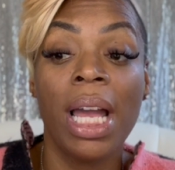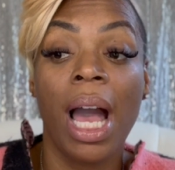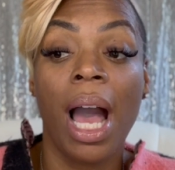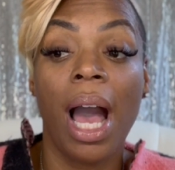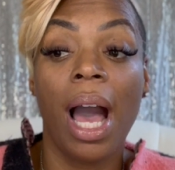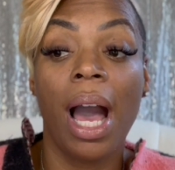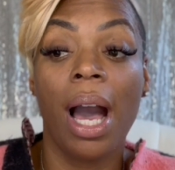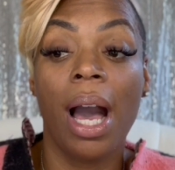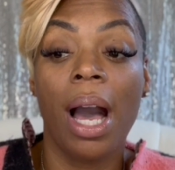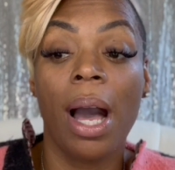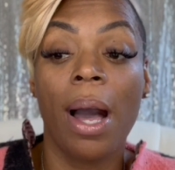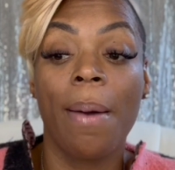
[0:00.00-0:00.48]

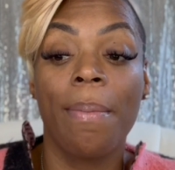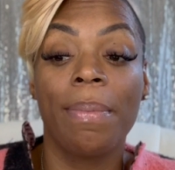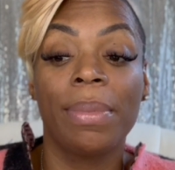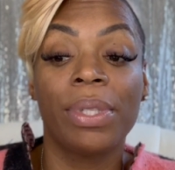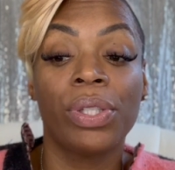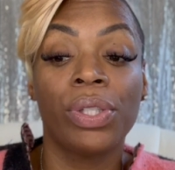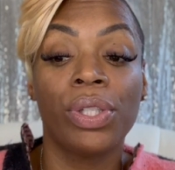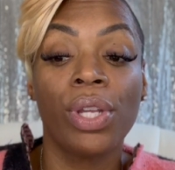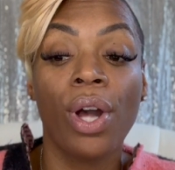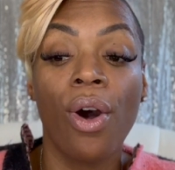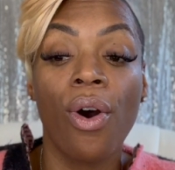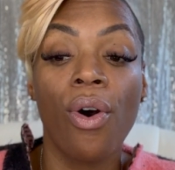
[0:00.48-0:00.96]
Um,
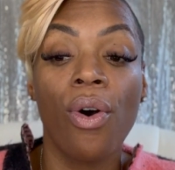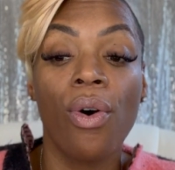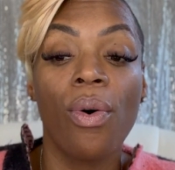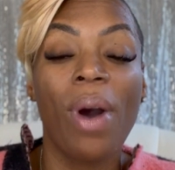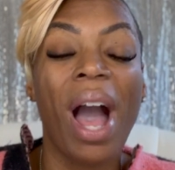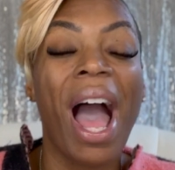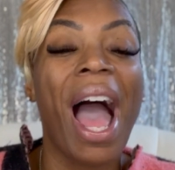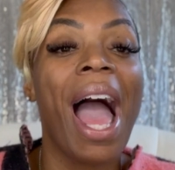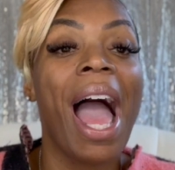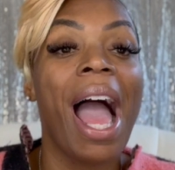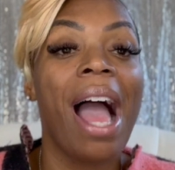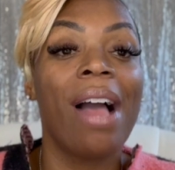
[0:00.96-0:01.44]
so
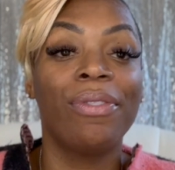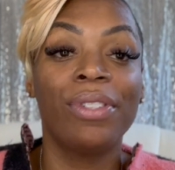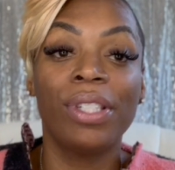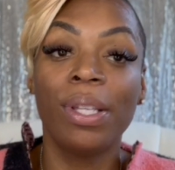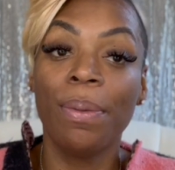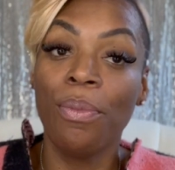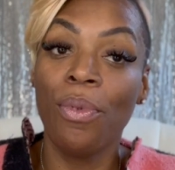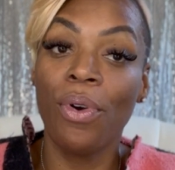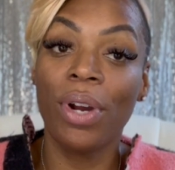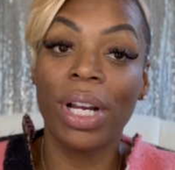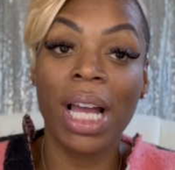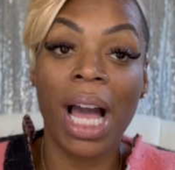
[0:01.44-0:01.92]
I have
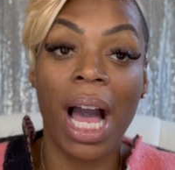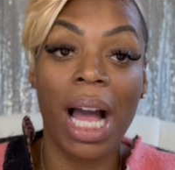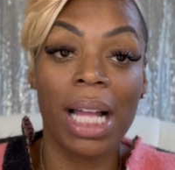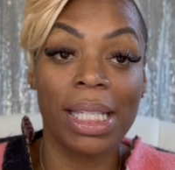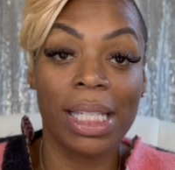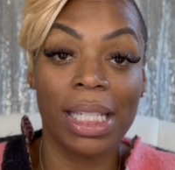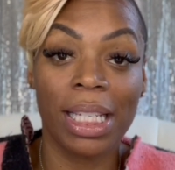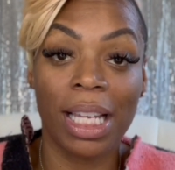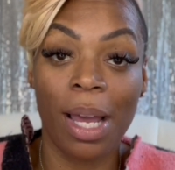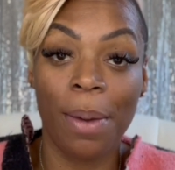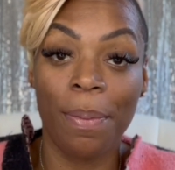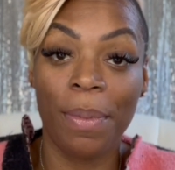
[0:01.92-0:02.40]
some more
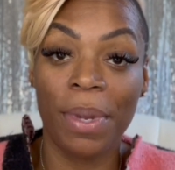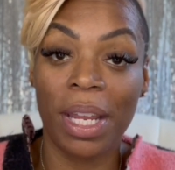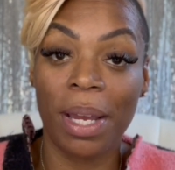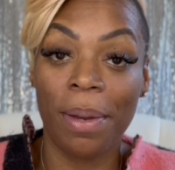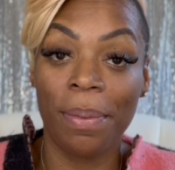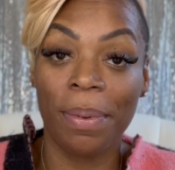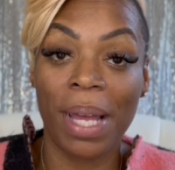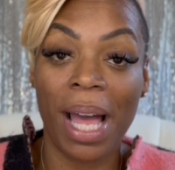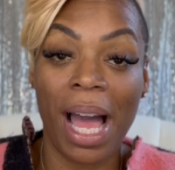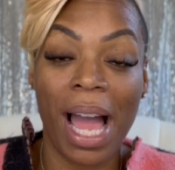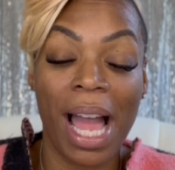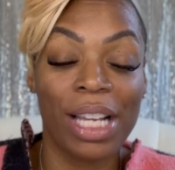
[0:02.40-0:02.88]
content coming
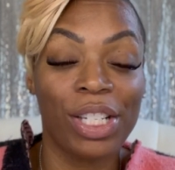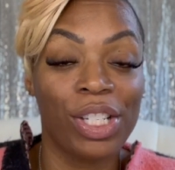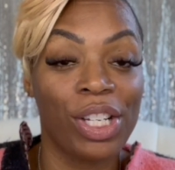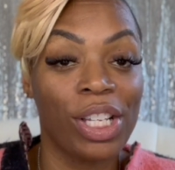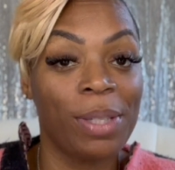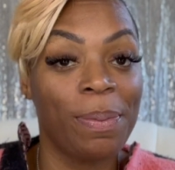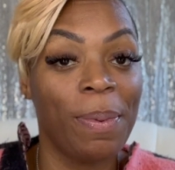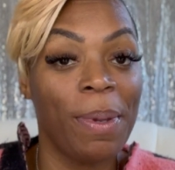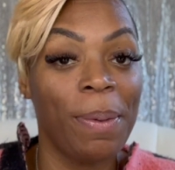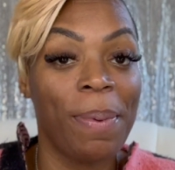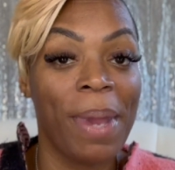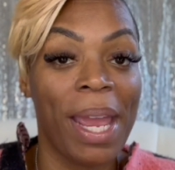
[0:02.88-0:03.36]
up, guys.
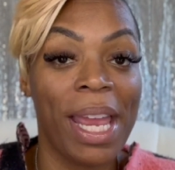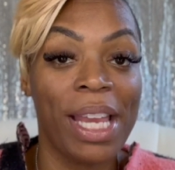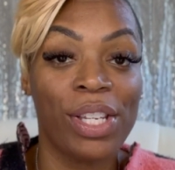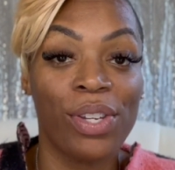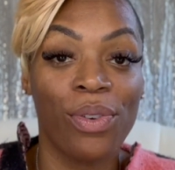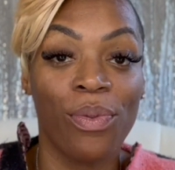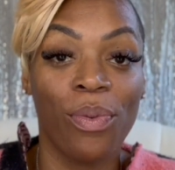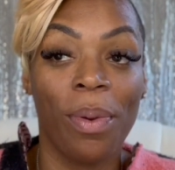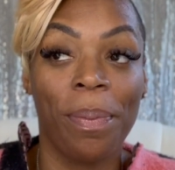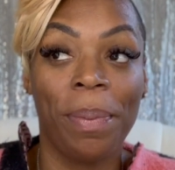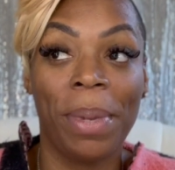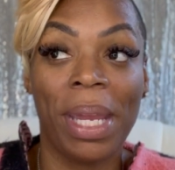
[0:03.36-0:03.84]
Just be
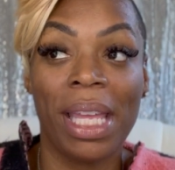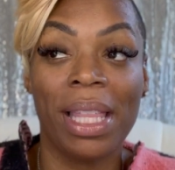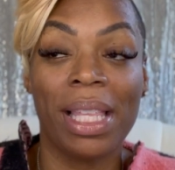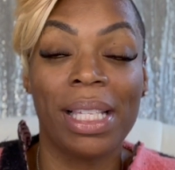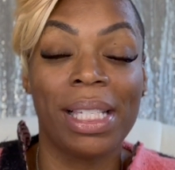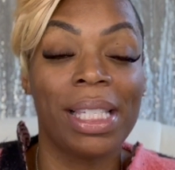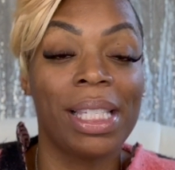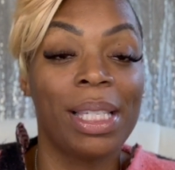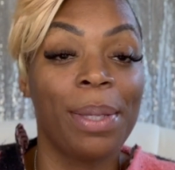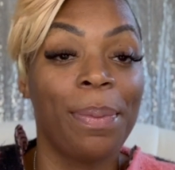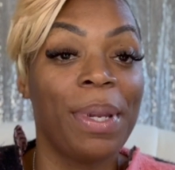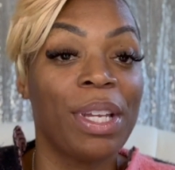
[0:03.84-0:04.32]
patient with me.
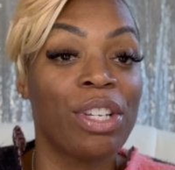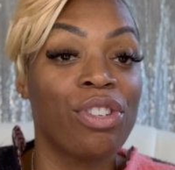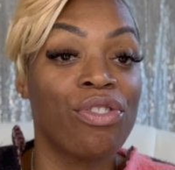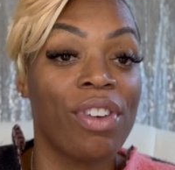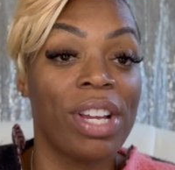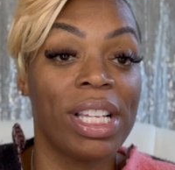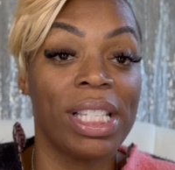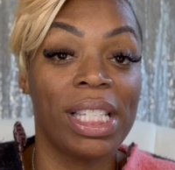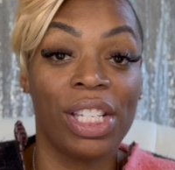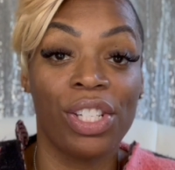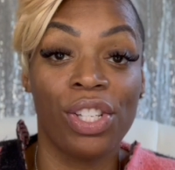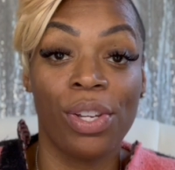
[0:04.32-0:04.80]
This is a big
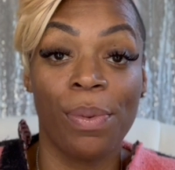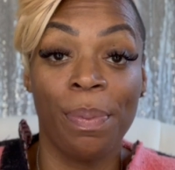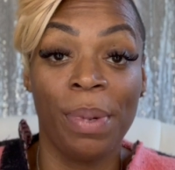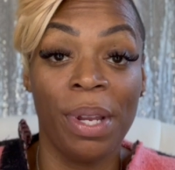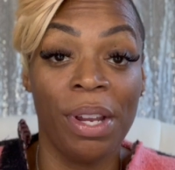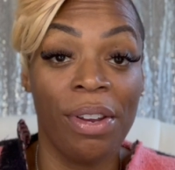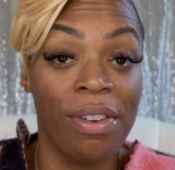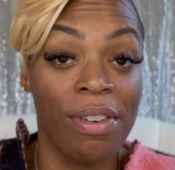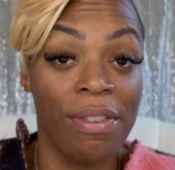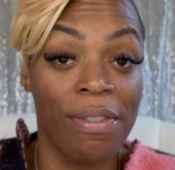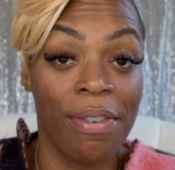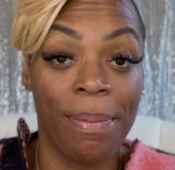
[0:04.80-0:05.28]
transition
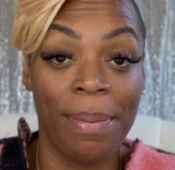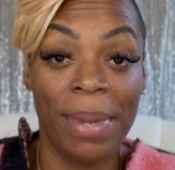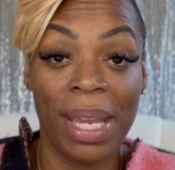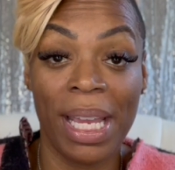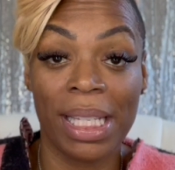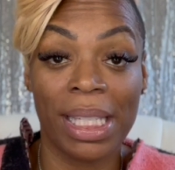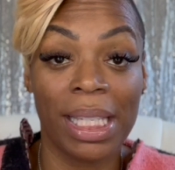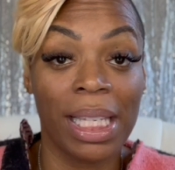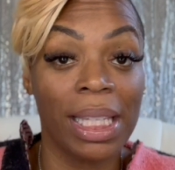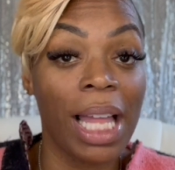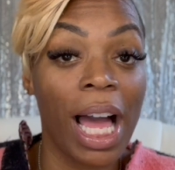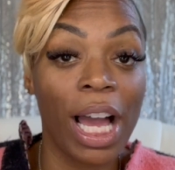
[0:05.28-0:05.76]
period for me.
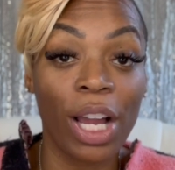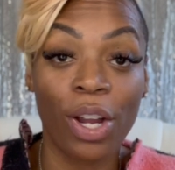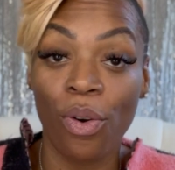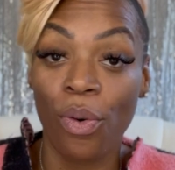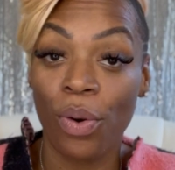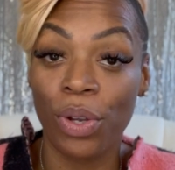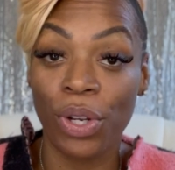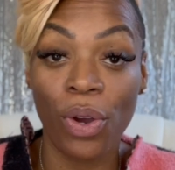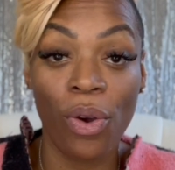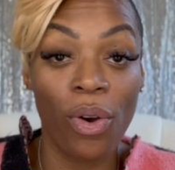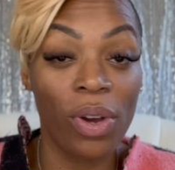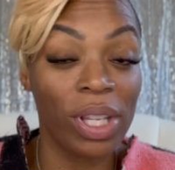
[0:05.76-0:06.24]
It's a lot
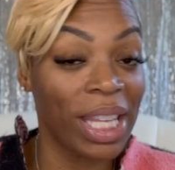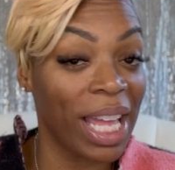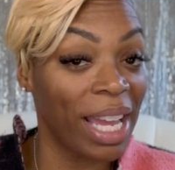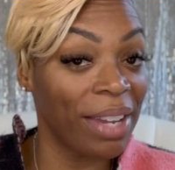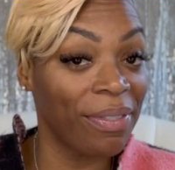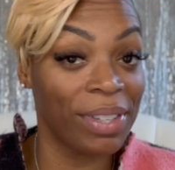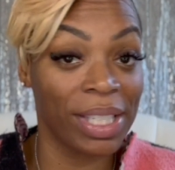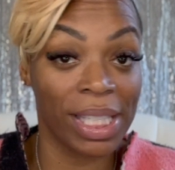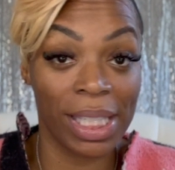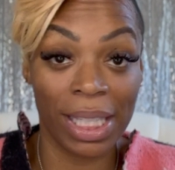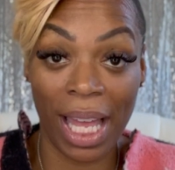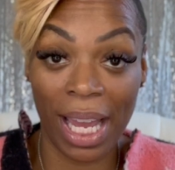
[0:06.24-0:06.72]
going on.
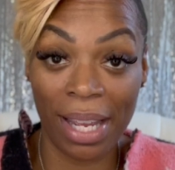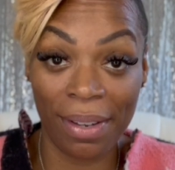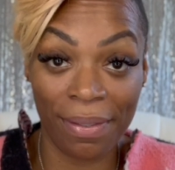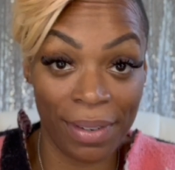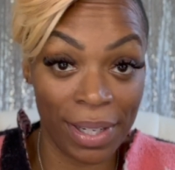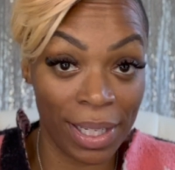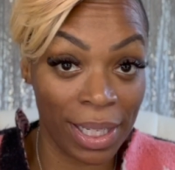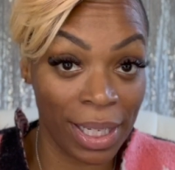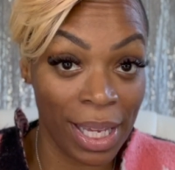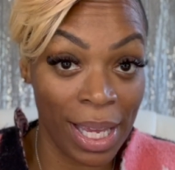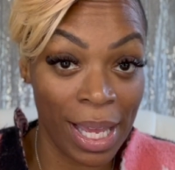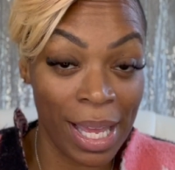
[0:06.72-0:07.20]
Life is life,
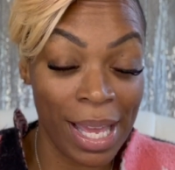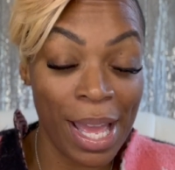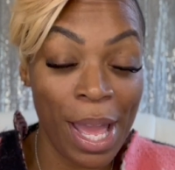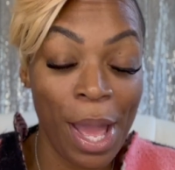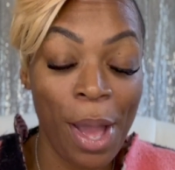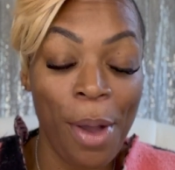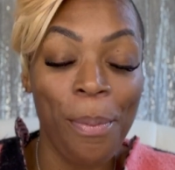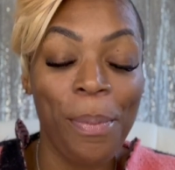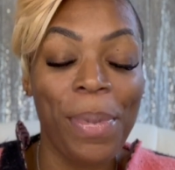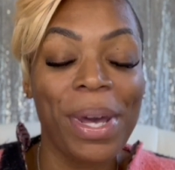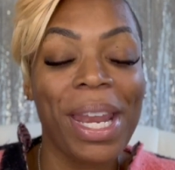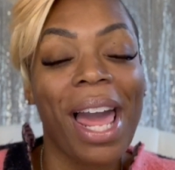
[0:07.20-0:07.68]
and
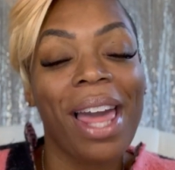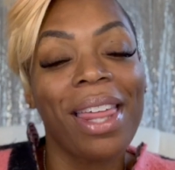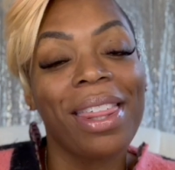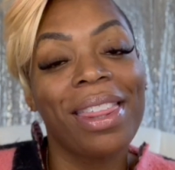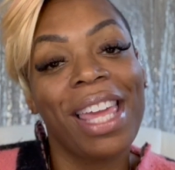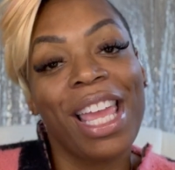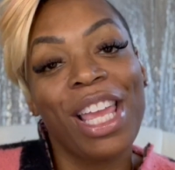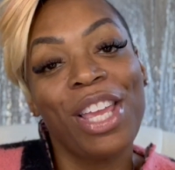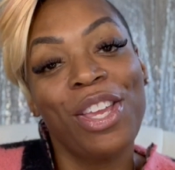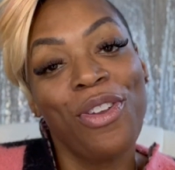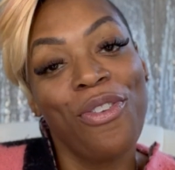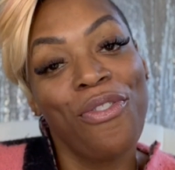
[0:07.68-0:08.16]
but I
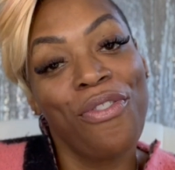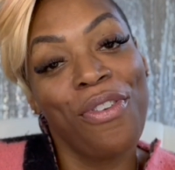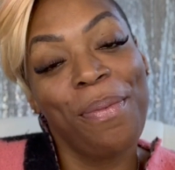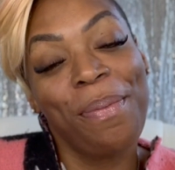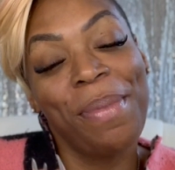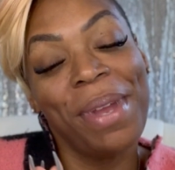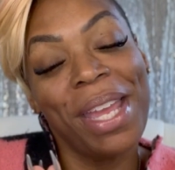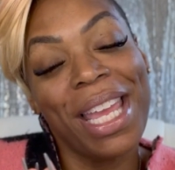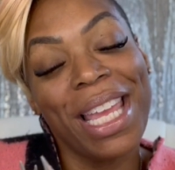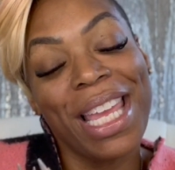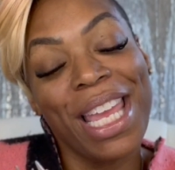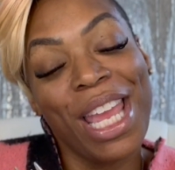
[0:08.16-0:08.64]
thank you for
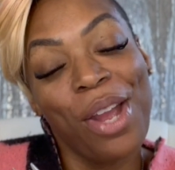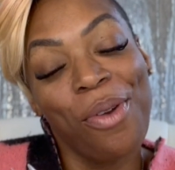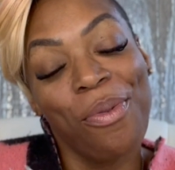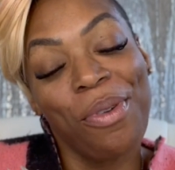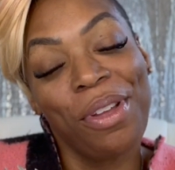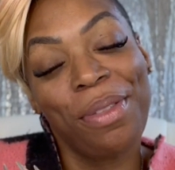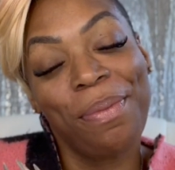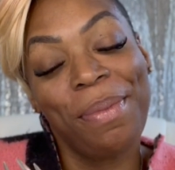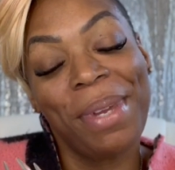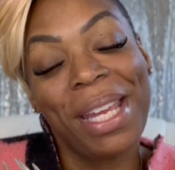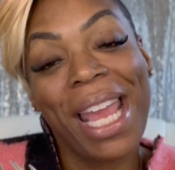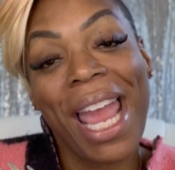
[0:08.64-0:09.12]
being here
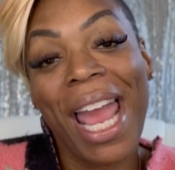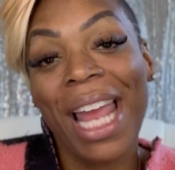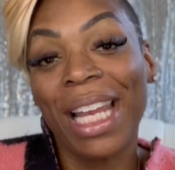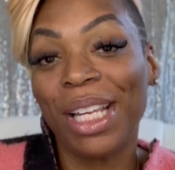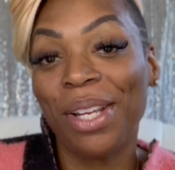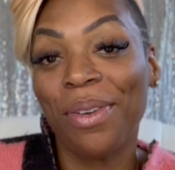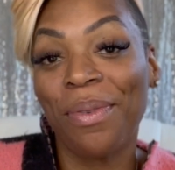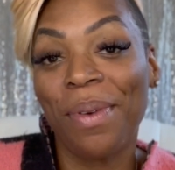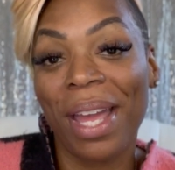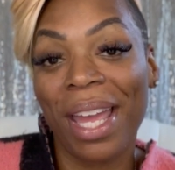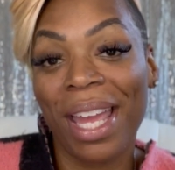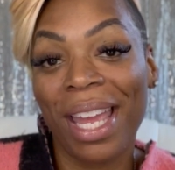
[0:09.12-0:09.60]
with me
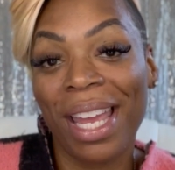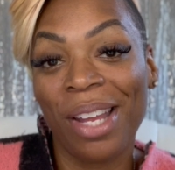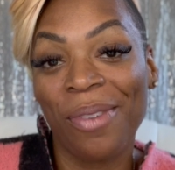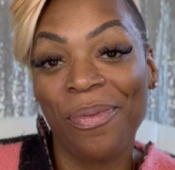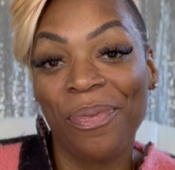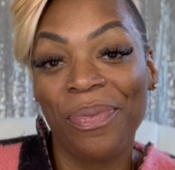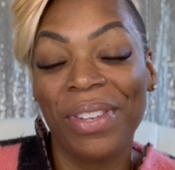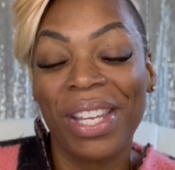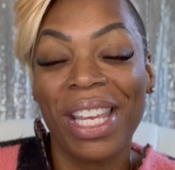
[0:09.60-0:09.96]
anyway.